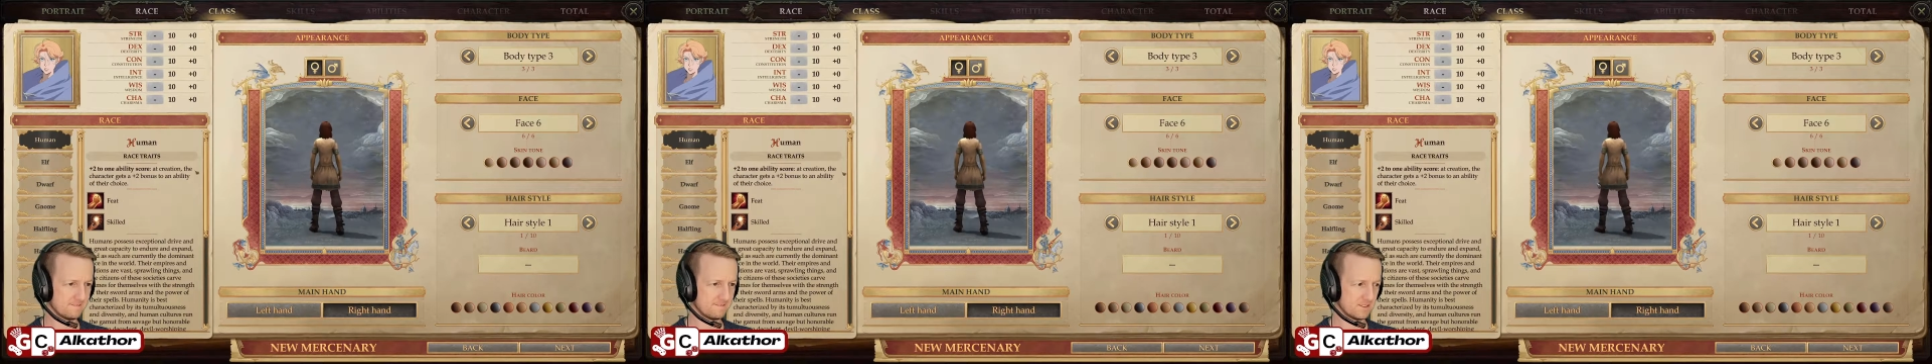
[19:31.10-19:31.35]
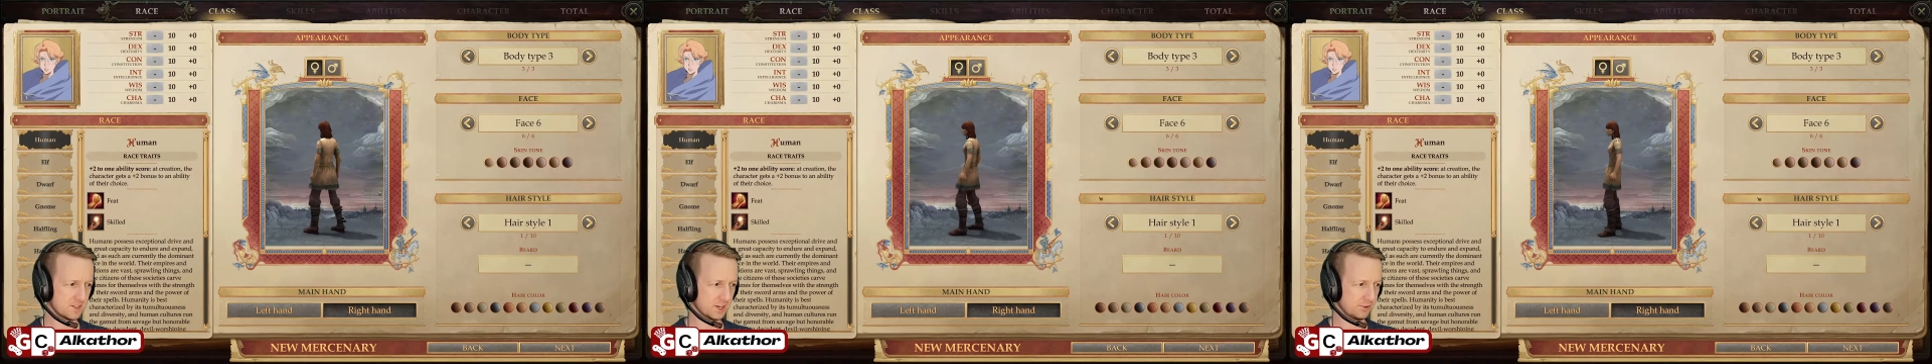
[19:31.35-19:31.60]

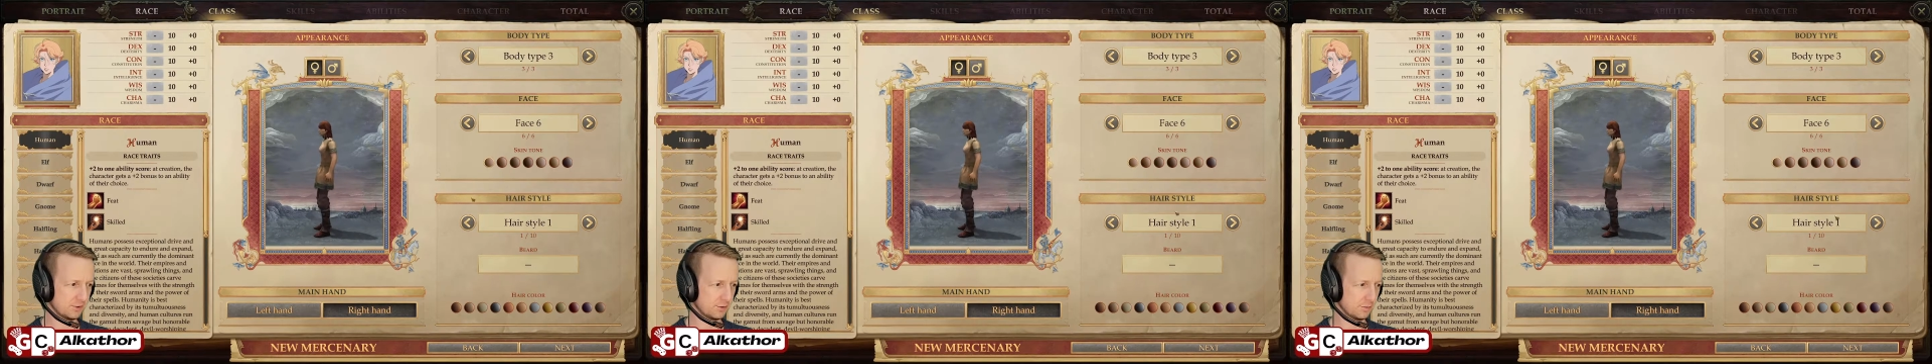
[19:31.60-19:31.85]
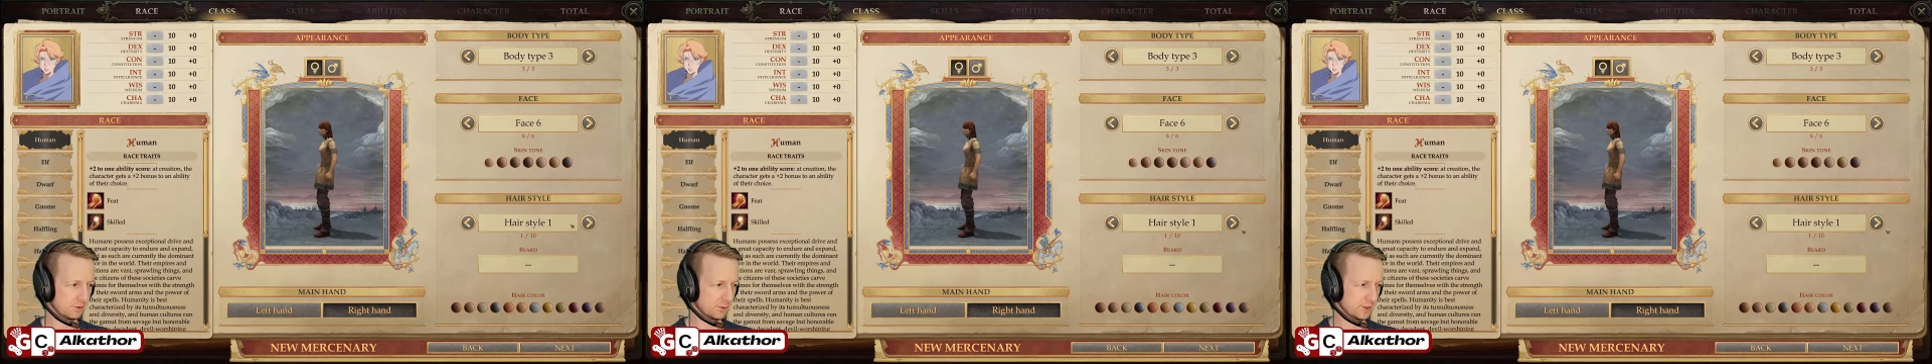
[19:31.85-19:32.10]
Okay, so
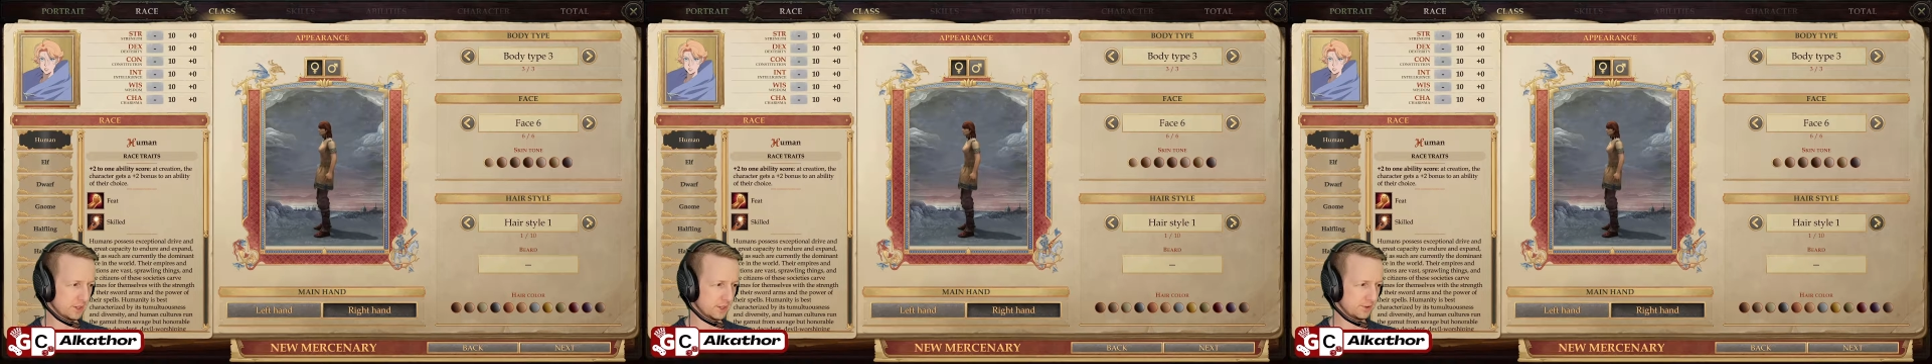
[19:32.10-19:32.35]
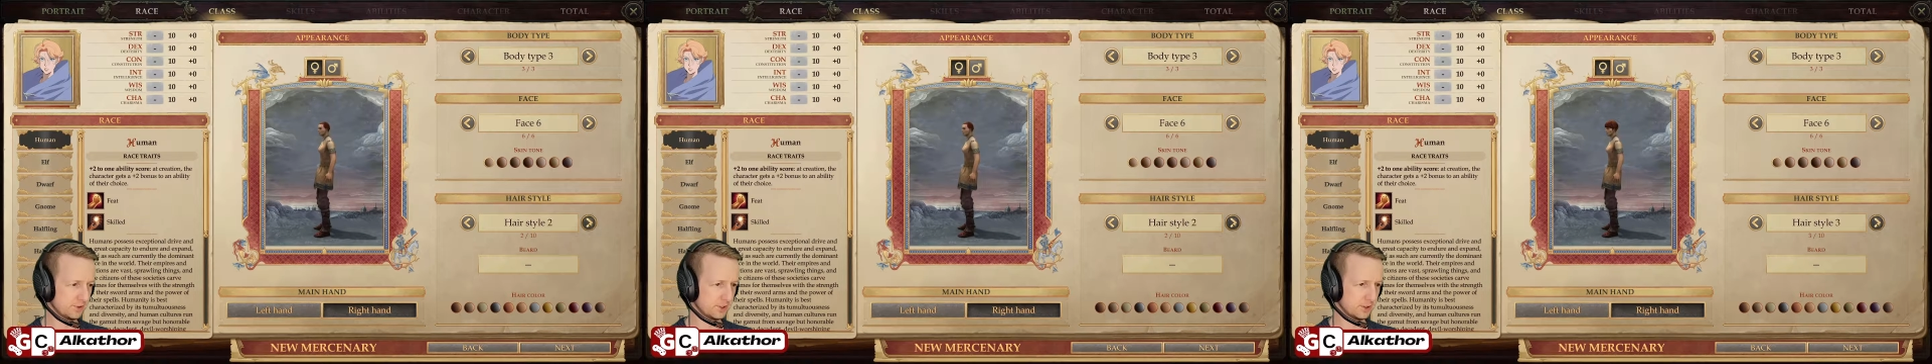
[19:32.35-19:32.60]
between
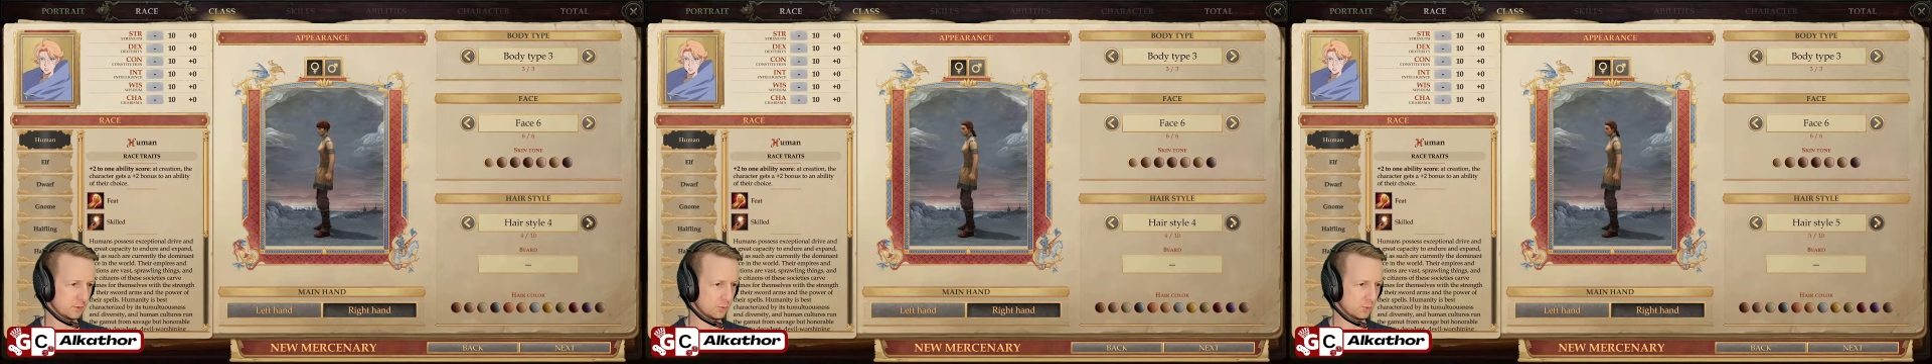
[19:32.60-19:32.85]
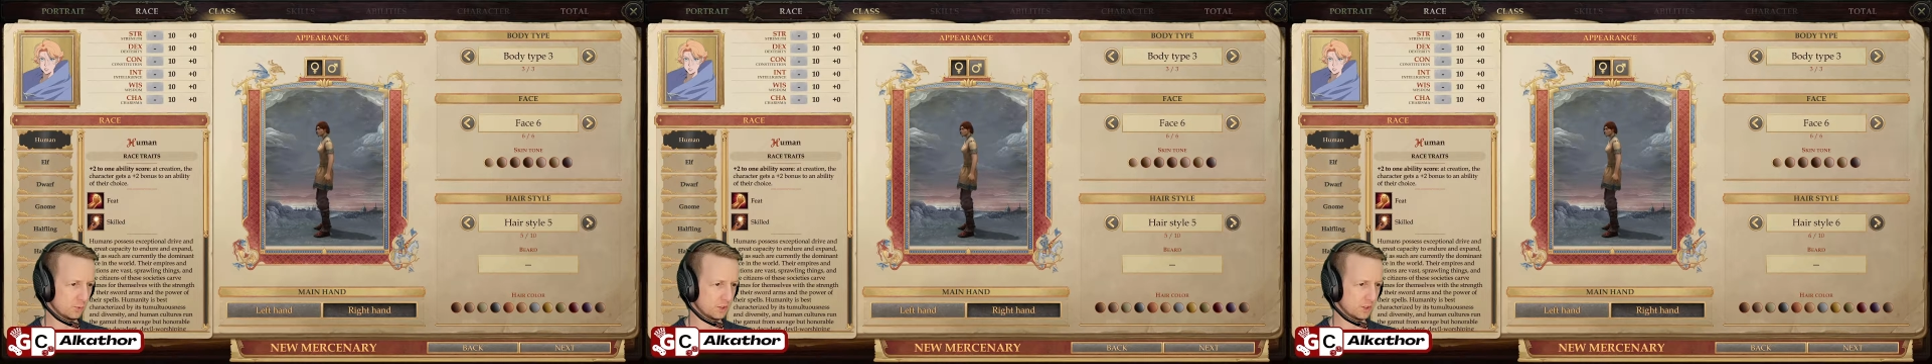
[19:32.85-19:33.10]
hairstyle
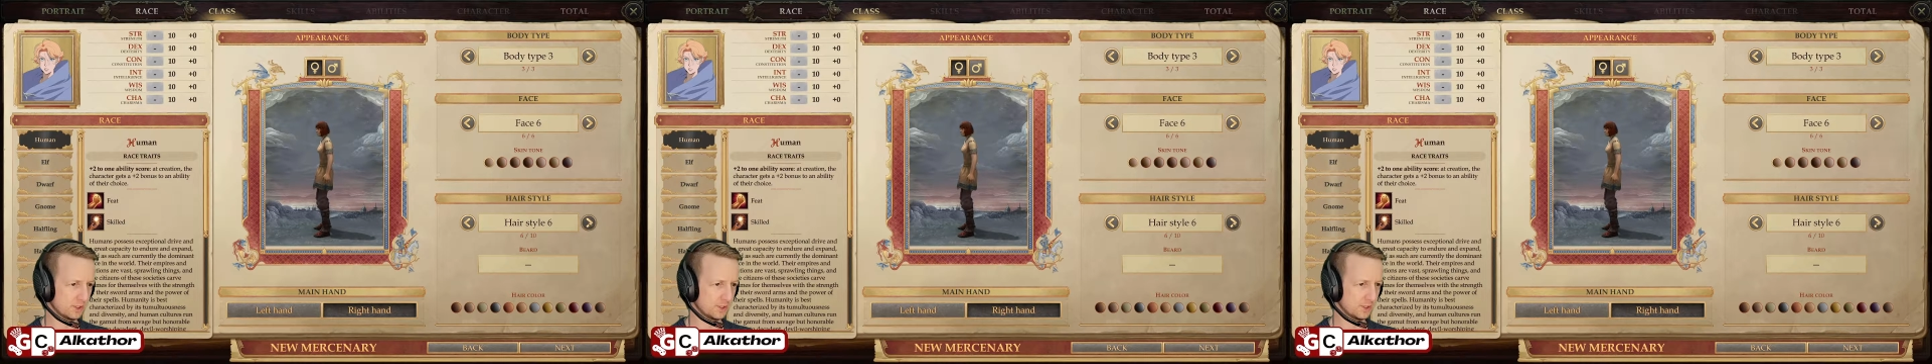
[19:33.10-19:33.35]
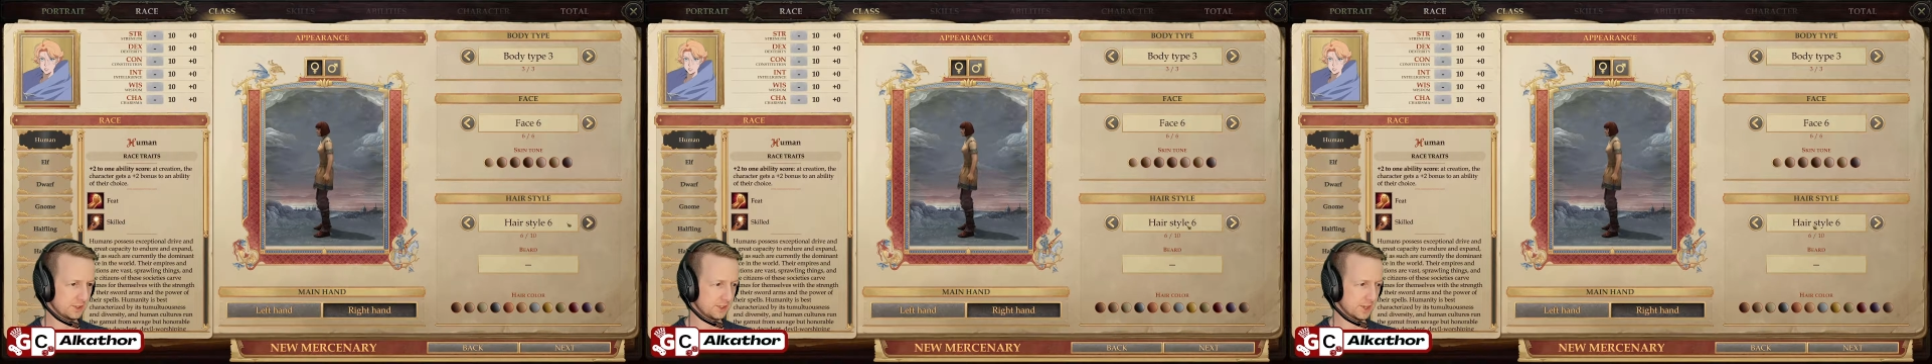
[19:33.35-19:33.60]
1